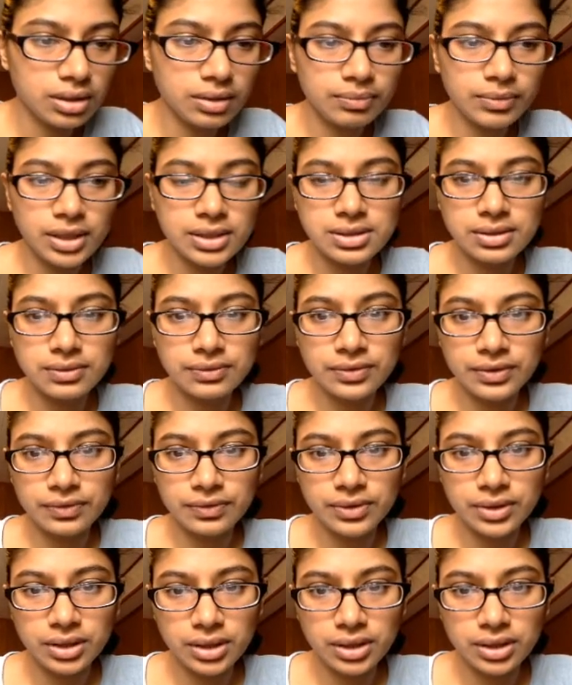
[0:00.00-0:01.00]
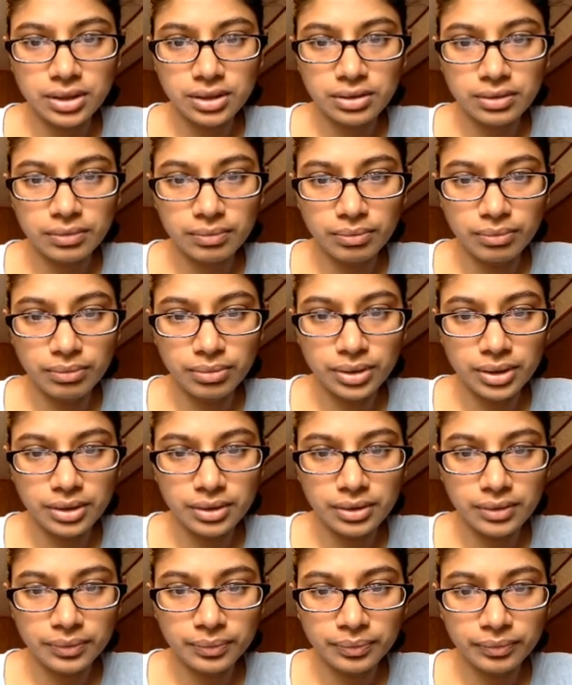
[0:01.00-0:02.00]
less than 50 here, but
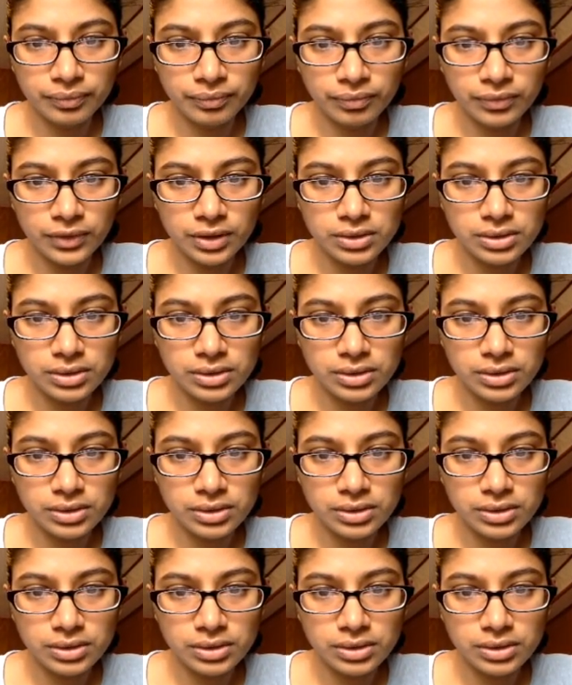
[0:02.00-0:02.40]
so